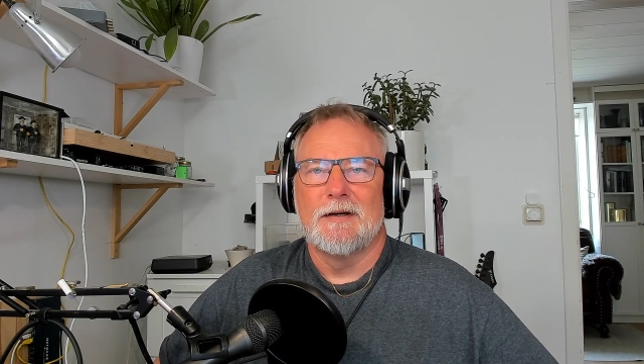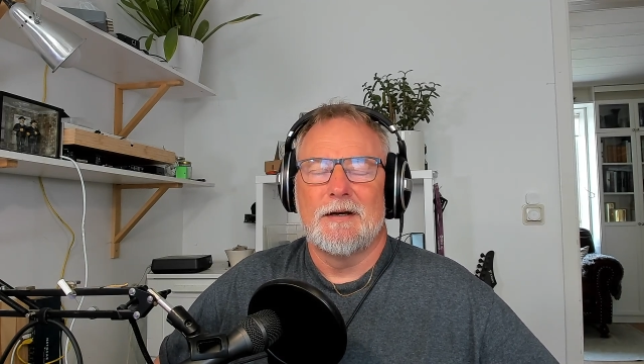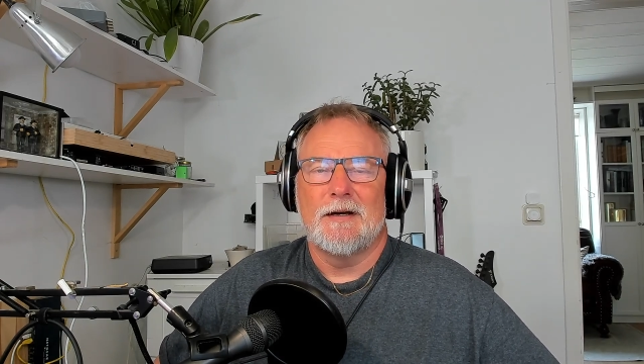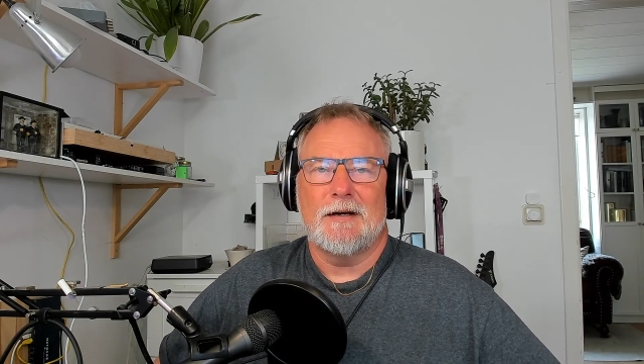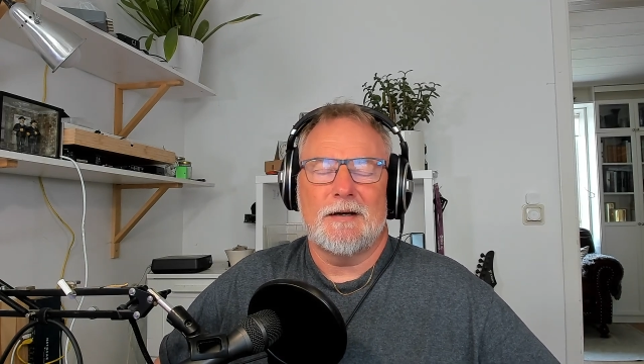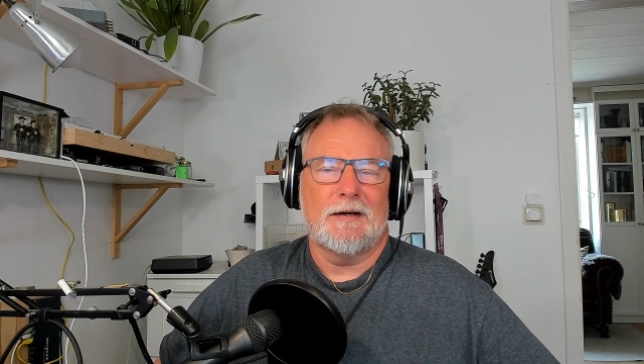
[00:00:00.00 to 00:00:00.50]

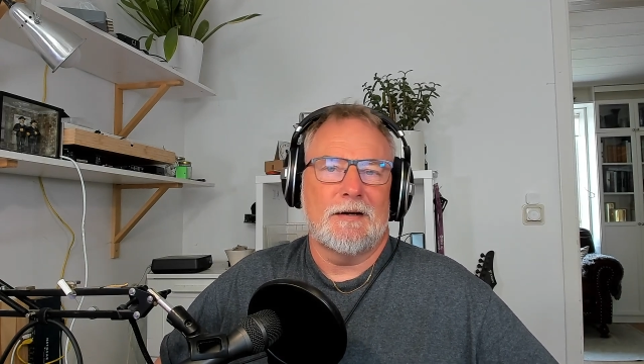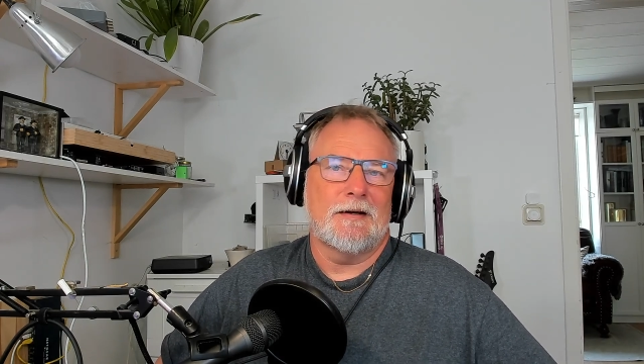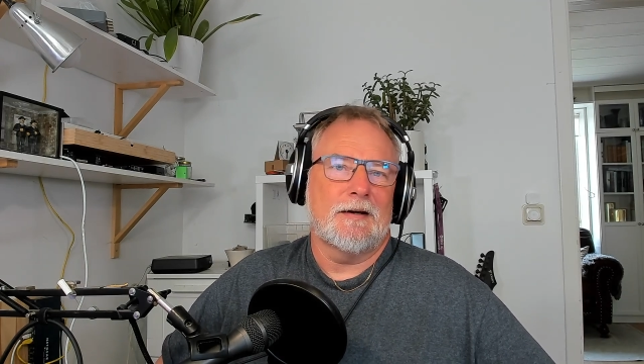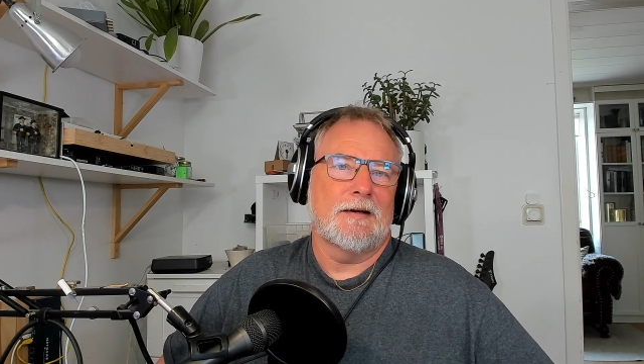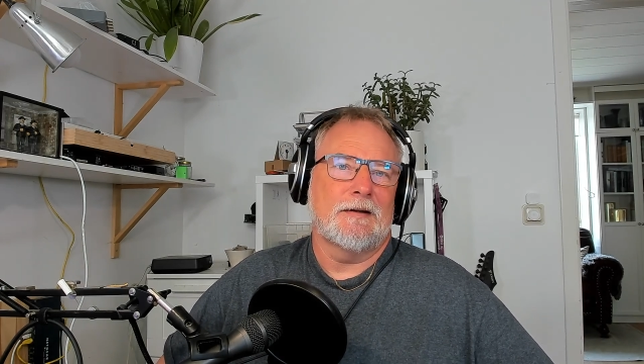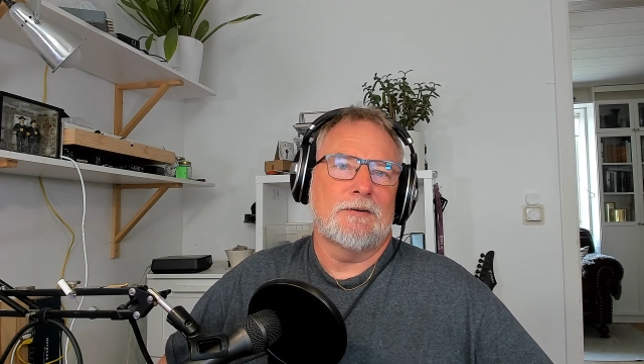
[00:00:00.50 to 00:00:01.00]

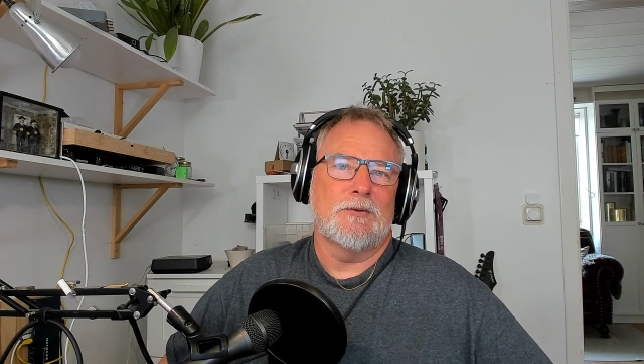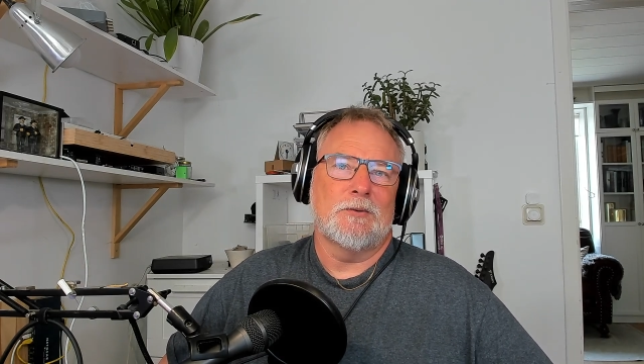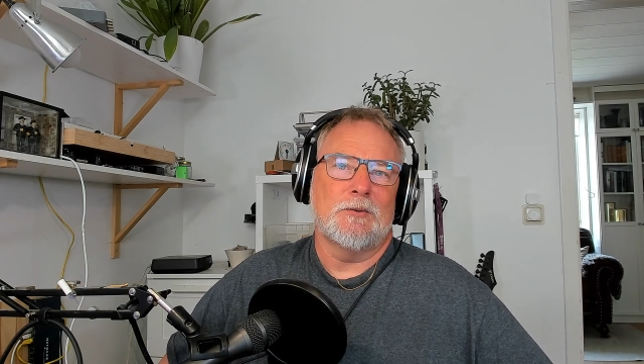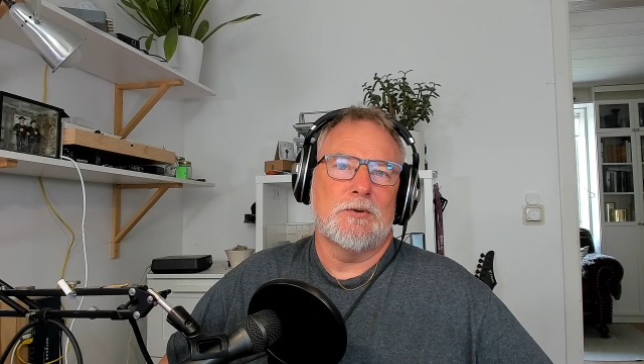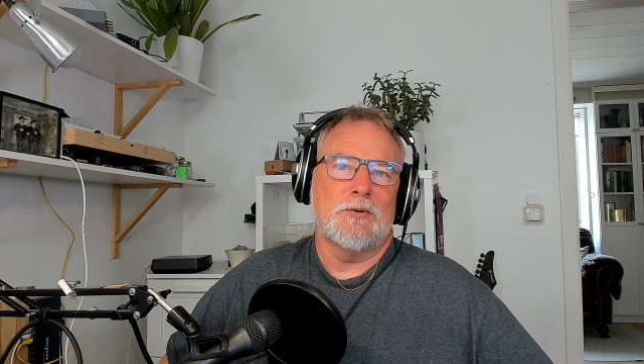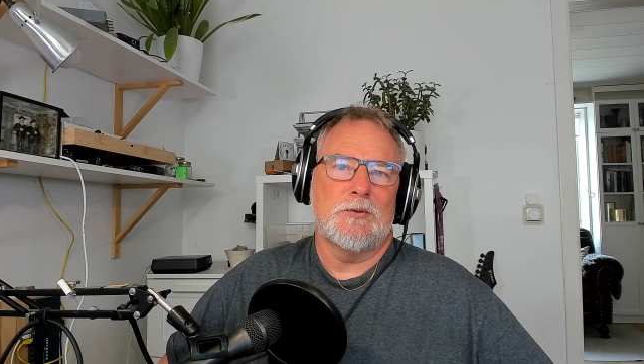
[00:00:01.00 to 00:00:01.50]
I do
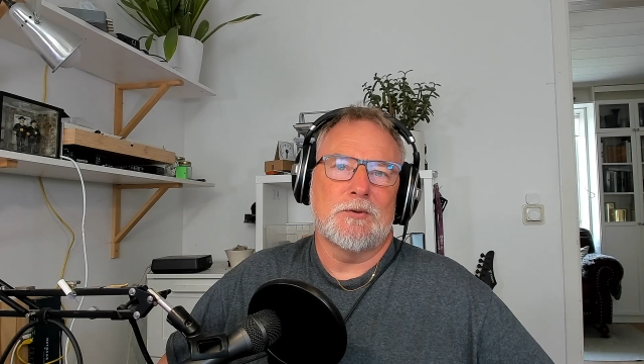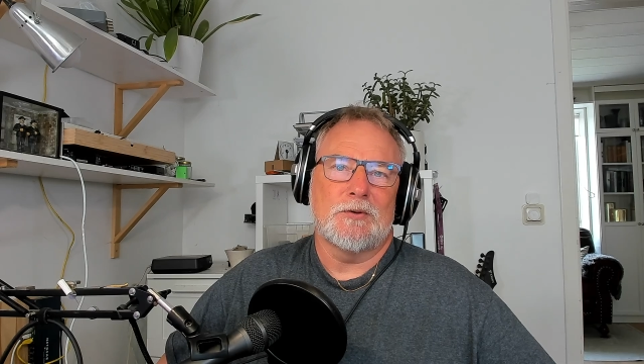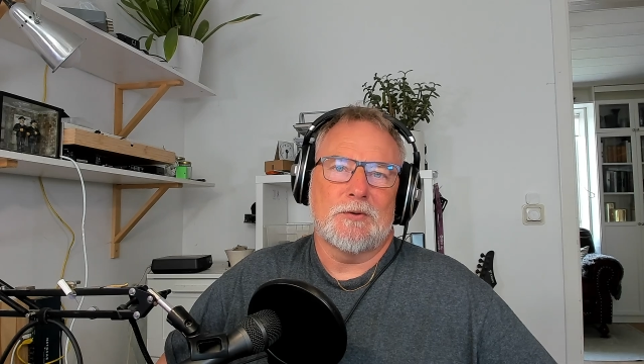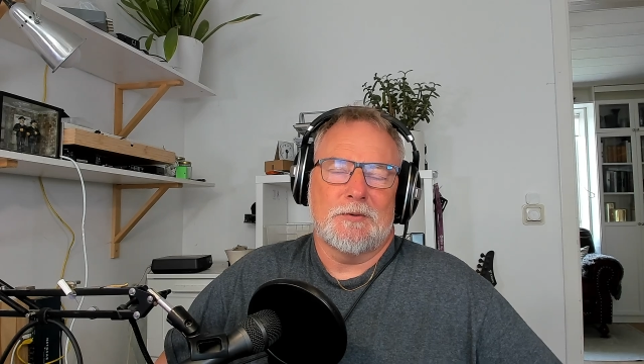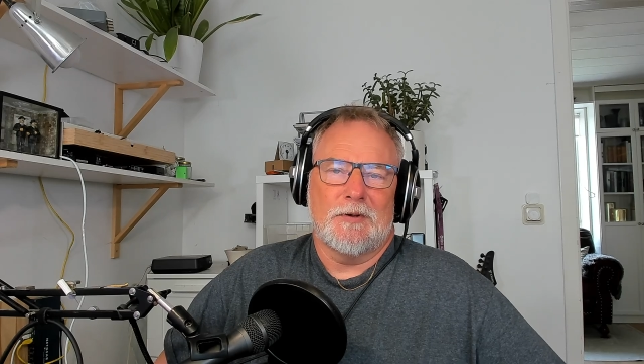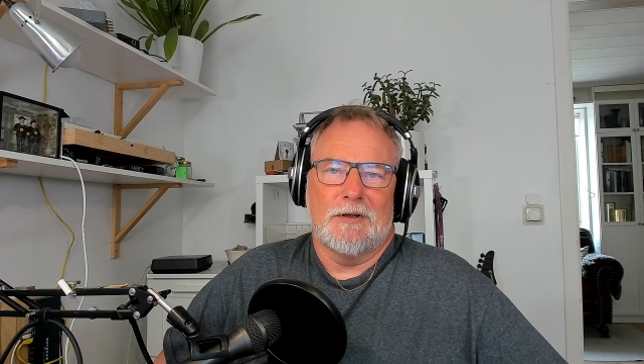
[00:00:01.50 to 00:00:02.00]
use
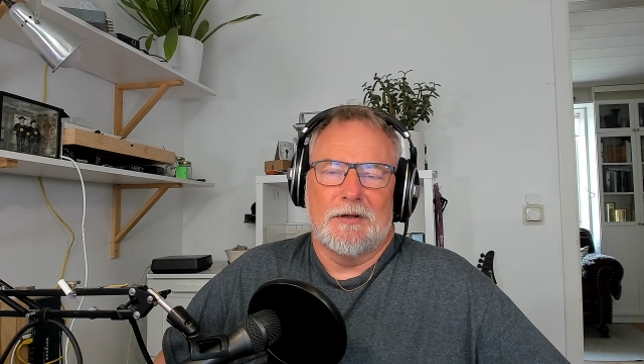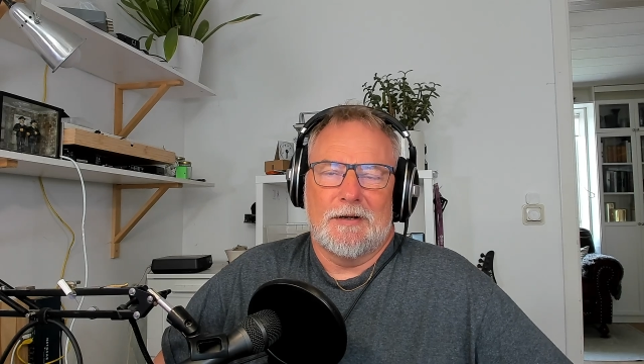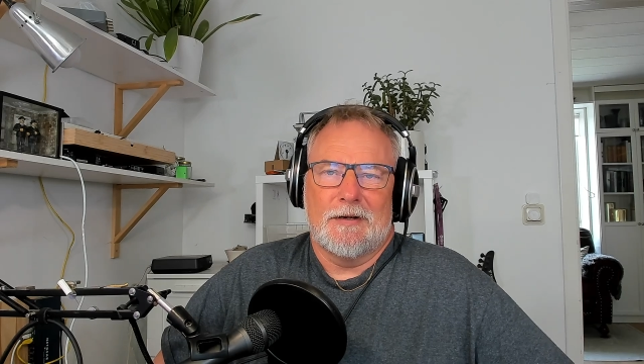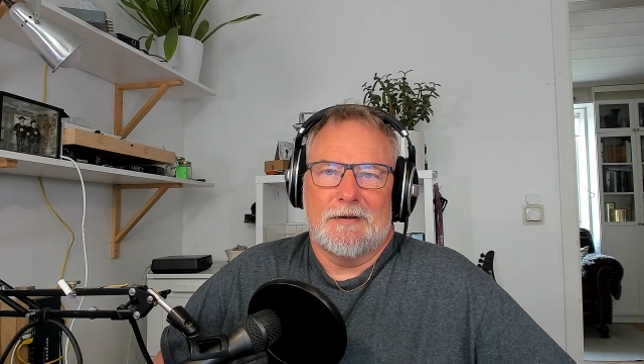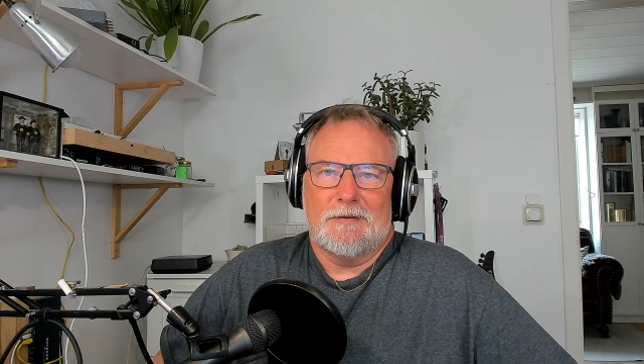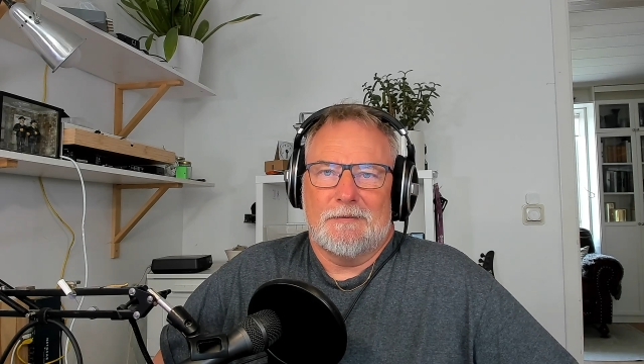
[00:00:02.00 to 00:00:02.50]
a
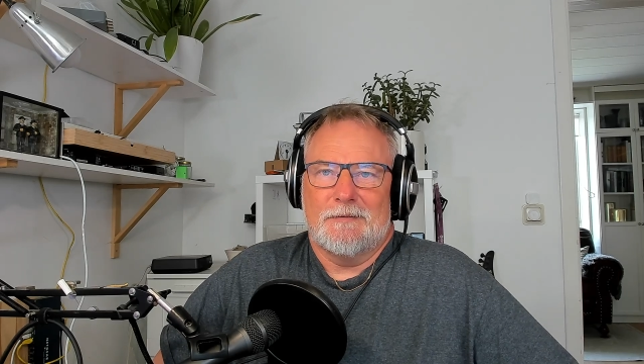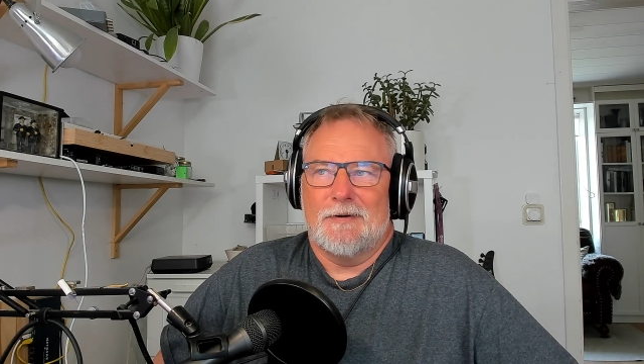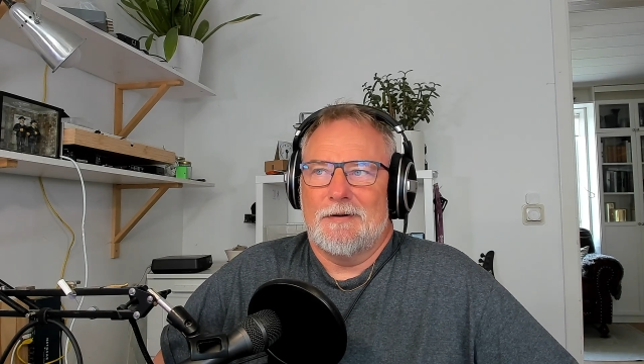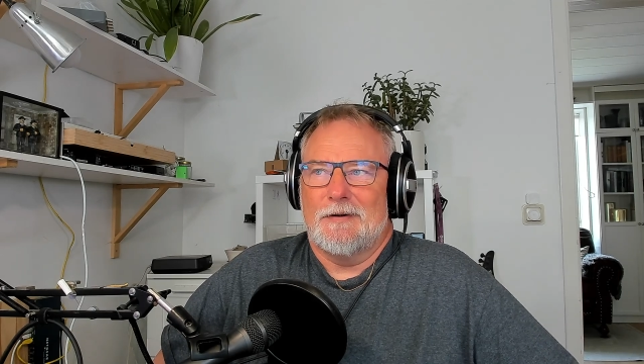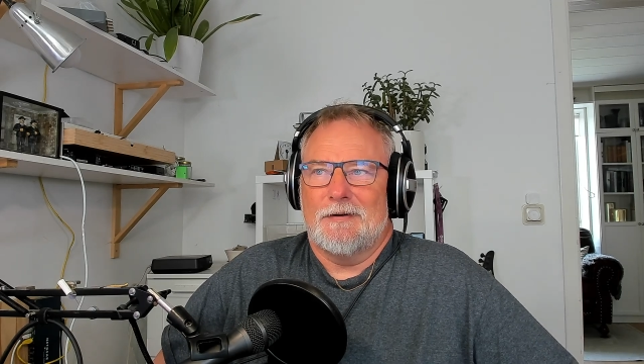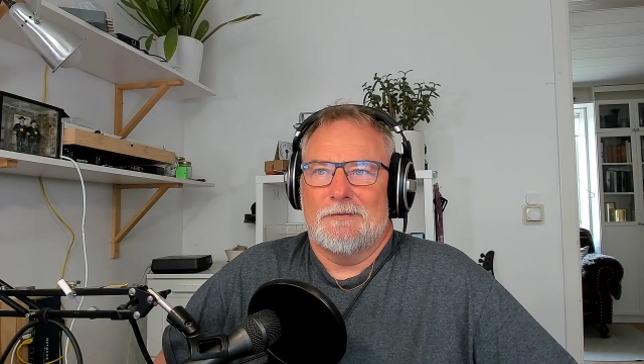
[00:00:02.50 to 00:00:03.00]
lot
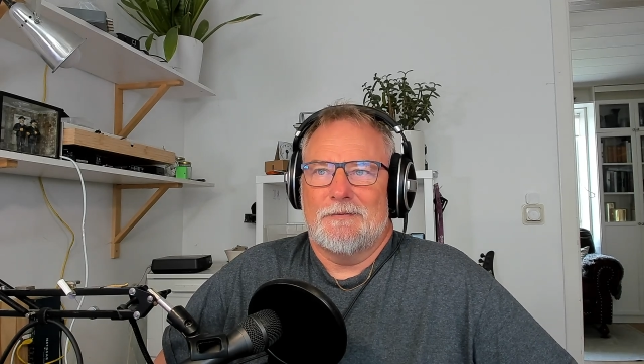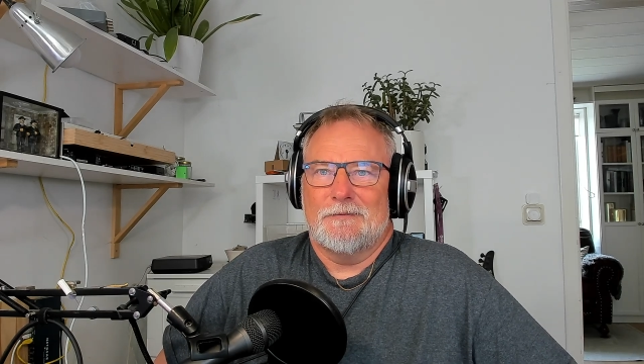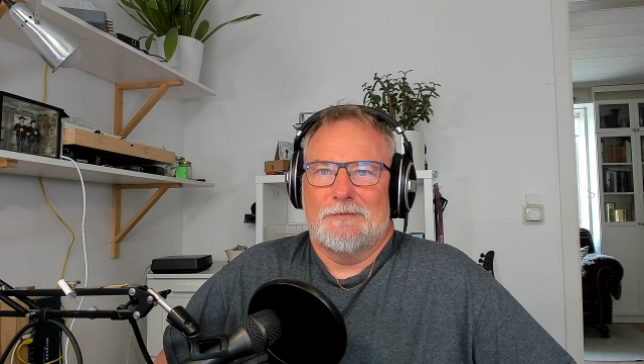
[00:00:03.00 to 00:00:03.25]
of